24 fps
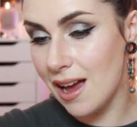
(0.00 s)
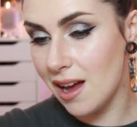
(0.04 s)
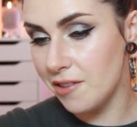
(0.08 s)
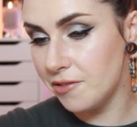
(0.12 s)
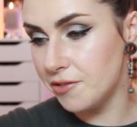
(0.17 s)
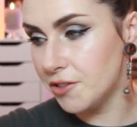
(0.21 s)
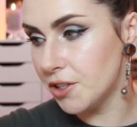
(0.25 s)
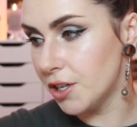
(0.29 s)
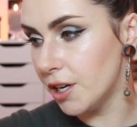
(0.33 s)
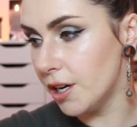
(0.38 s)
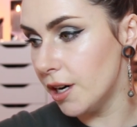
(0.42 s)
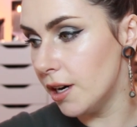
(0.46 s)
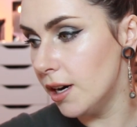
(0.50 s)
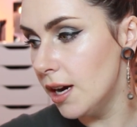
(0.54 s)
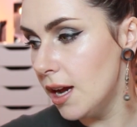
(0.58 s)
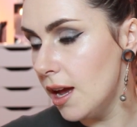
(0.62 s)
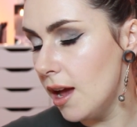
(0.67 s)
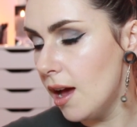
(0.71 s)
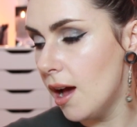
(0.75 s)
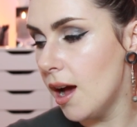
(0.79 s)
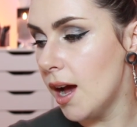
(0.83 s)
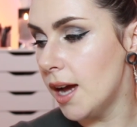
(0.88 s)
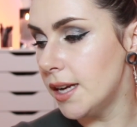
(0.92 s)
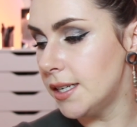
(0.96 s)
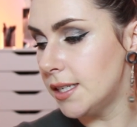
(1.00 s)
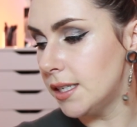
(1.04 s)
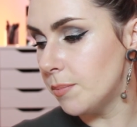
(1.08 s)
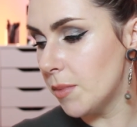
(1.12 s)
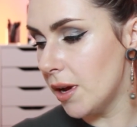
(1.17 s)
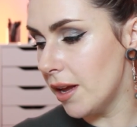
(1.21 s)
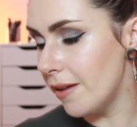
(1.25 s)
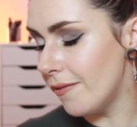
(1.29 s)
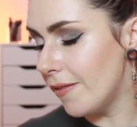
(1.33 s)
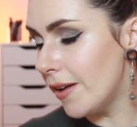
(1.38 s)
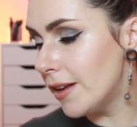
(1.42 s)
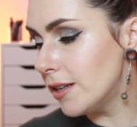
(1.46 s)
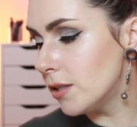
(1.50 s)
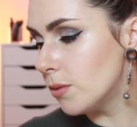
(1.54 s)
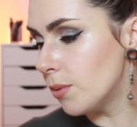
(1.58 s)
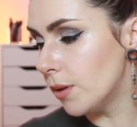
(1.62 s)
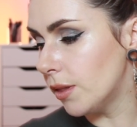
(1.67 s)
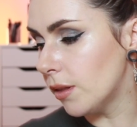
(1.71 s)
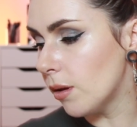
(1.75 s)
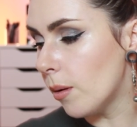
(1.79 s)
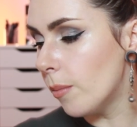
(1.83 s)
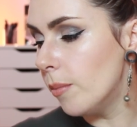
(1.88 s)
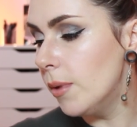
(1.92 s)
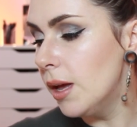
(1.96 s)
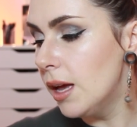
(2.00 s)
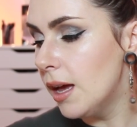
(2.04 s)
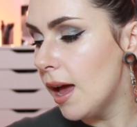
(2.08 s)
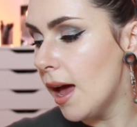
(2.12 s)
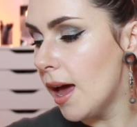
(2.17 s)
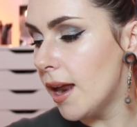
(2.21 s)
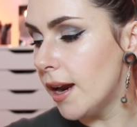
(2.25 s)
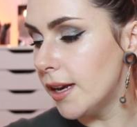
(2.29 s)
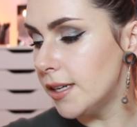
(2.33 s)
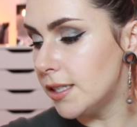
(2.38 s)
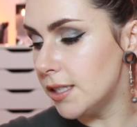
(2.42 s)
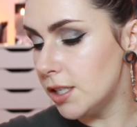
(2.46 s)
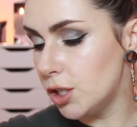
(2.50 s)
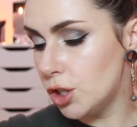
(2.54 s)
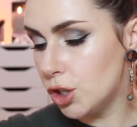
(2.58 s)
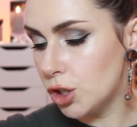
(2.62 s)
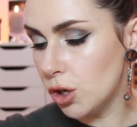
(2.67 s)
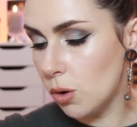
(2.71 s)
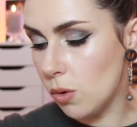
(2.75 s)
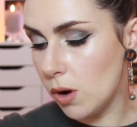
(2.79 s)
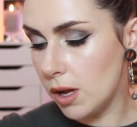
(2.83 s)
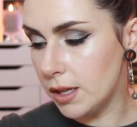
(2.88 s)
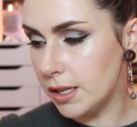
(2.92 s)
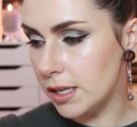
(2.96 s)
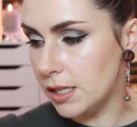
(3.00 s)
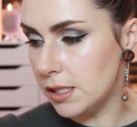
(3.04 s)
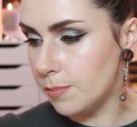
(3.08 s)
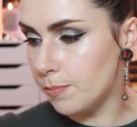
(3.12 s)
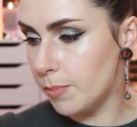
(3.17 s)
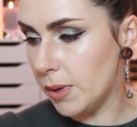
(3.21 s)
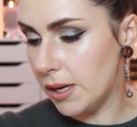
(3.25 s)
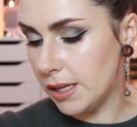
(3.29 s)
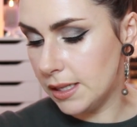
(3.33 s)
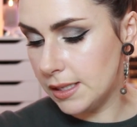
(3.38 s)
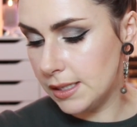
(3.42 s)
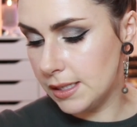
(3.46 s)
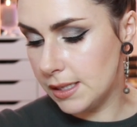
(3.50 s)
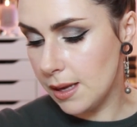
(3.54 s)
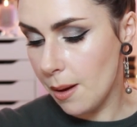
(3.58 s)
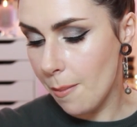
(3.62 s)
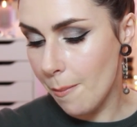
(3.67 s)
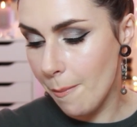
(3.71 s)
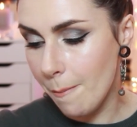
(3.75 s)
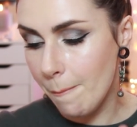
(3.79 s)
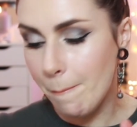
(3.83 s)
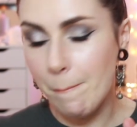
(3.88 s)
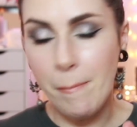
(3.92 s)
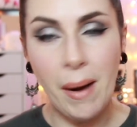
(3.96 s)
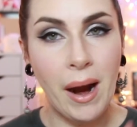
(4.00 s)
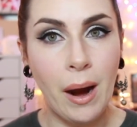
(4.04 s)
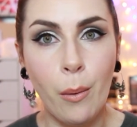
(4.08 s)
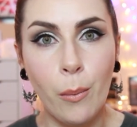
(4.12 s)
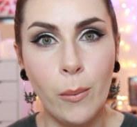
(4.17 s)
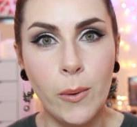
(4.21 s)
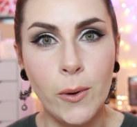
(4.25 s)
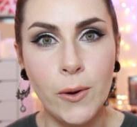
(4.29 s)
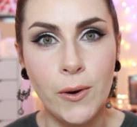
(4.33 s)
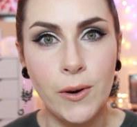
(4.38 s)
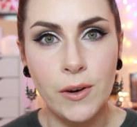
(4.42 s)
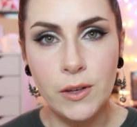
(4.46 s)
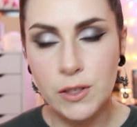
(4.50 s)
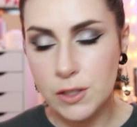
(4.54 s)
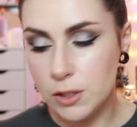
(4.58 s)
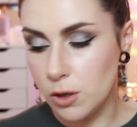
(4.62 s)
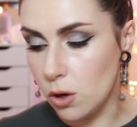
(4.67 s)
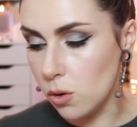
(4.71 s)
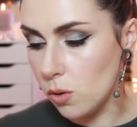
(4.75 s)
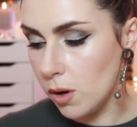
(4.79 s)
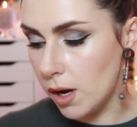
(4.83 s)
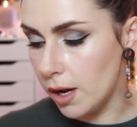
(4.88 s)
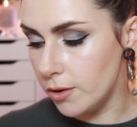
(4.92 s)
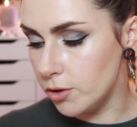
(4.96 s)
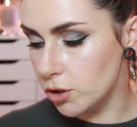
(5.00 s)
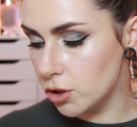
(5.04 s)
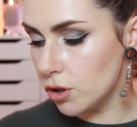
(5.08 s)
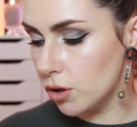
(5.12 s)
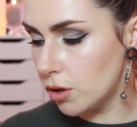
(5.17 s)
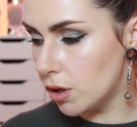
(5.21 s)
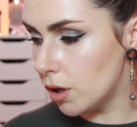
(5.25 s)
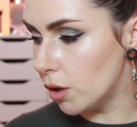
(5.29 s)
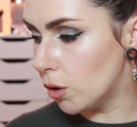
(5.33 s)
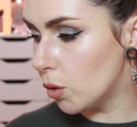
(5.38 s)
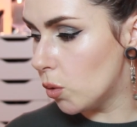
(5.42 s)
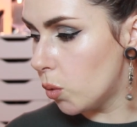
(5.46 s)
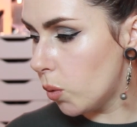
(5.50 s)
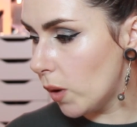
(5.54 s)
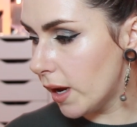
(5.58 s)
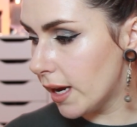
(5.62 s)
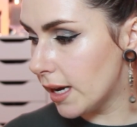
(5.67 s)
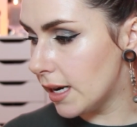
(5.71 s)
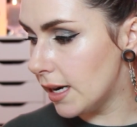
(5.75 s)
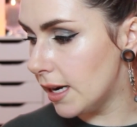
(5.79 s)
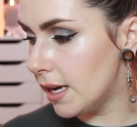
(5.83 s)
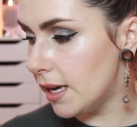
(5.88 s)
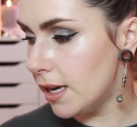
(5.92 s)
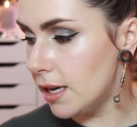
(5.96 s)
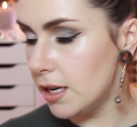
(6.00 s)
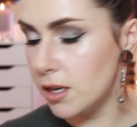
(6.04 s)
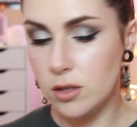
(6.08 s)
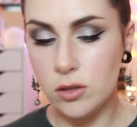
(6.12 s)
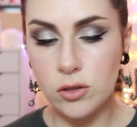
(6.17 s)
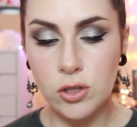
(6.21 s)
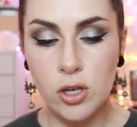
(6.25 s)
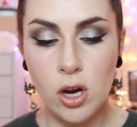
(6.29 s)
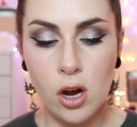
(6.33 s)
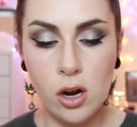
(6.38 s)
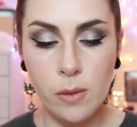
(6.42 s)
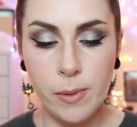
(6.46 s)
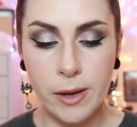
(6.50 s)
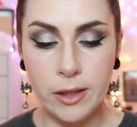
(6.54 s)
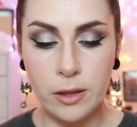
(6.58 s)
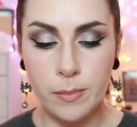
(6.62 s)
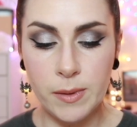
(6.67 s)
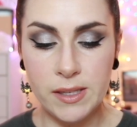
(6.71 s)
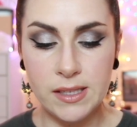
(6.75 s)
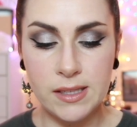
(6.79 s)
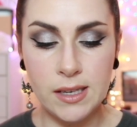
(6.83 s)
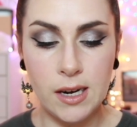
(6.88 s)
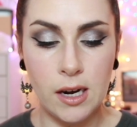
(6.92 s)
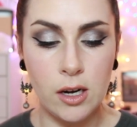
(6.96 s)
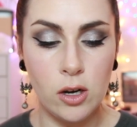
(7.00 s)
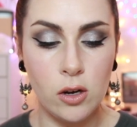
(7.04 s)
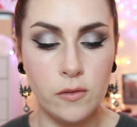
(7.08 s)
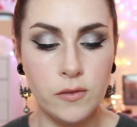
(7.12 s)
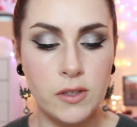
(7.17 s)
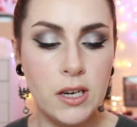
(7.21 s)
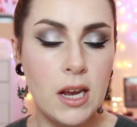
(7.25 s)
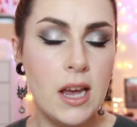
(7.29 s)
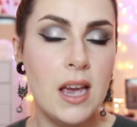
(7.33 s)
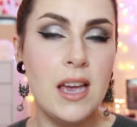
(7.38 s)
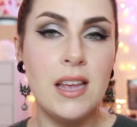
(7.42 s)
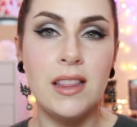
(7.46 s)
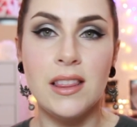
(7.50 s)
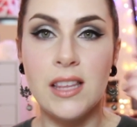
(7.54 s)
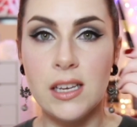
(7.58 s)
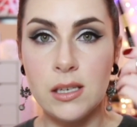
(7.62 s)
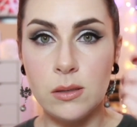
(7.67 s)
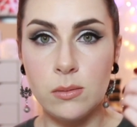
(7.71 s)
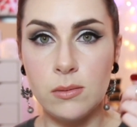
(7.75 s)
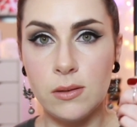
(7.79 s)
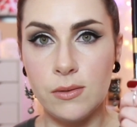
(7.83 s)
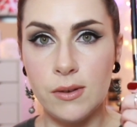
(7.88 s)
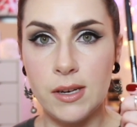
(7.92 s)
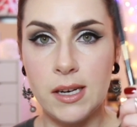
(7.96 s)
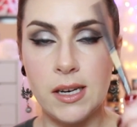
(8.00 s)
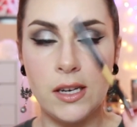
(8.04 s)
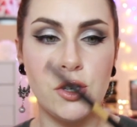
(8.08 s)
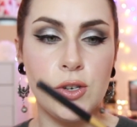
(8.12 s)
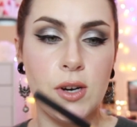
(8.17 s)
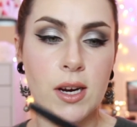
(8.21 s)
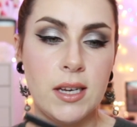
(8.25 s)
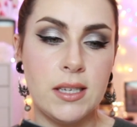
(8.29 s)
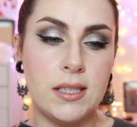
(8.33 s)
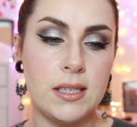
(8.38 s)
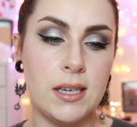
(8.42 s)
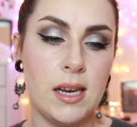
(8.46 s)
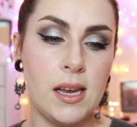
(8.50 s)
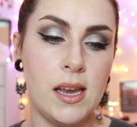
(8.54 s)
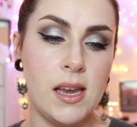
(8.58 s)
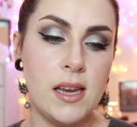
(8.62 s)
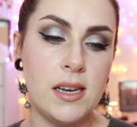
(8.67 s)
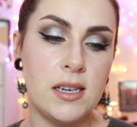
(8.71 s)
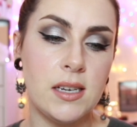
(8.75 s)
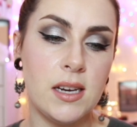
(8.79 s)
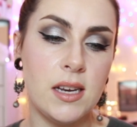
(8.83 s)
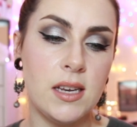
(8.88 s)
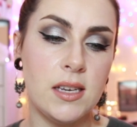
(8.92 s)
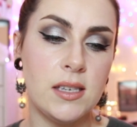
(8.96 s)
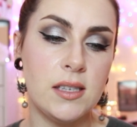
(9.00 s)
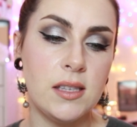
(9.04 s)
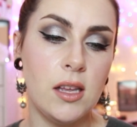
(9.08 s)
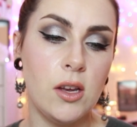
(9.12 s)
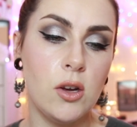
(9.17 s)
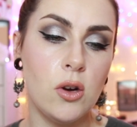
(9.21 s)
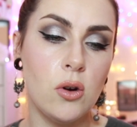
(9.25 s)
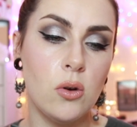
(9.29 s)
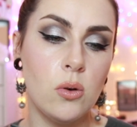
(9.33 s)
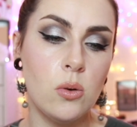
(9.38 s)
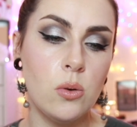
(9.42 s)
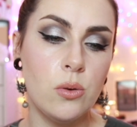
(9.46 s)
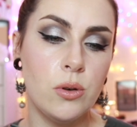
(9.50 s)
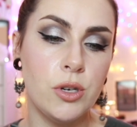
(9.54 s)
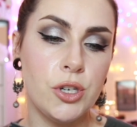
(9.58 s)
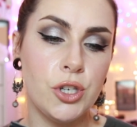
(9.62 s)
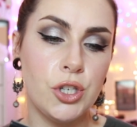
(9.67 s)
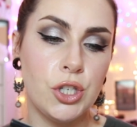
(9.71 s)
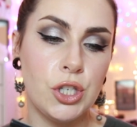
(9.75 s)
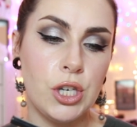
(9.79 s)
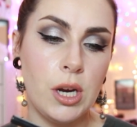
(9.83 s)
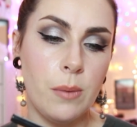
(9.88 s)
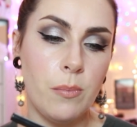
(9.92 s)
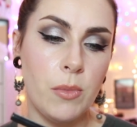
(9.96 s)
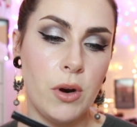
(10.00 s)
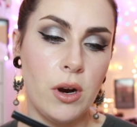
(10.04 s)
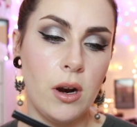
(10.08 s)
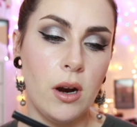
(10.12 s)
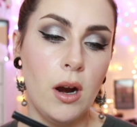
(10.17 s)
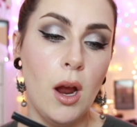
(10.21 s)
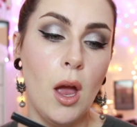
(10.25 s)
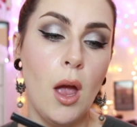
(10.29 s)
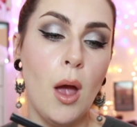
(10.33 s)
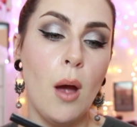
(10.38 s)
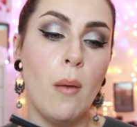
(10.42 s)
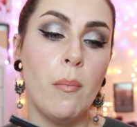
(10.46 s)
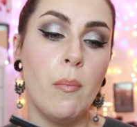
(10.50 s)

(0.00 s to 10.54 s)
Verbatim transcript: after I did my event with them, and I did show all these bits, bar one. So I'm just going to quickly talk about the bits that I loved. This was really interesting. It is the Gold Shimmer